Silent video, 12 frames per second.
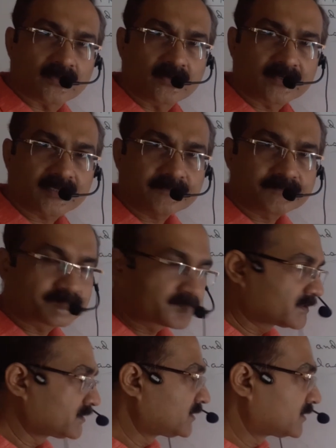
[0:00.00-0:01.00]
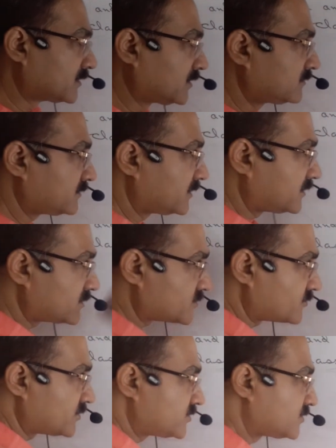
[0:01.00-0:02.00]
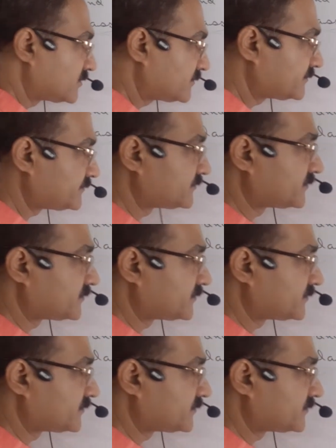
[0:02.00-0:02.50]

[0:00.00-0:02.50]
Okay? Now in this region,